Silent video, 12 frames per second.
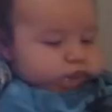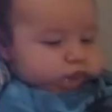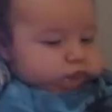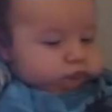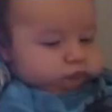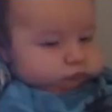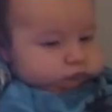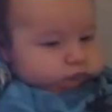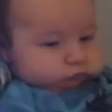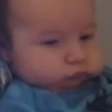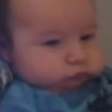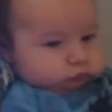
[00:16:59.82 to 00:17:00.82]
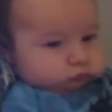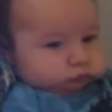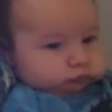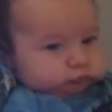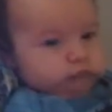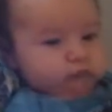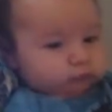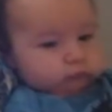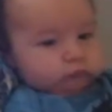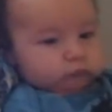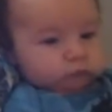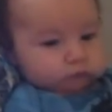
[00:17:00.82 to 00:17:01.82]

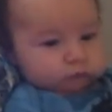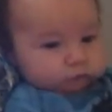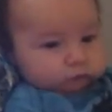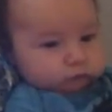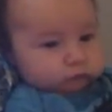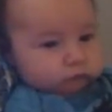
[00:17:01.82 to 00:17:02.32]
No words are spoken by the person on screen.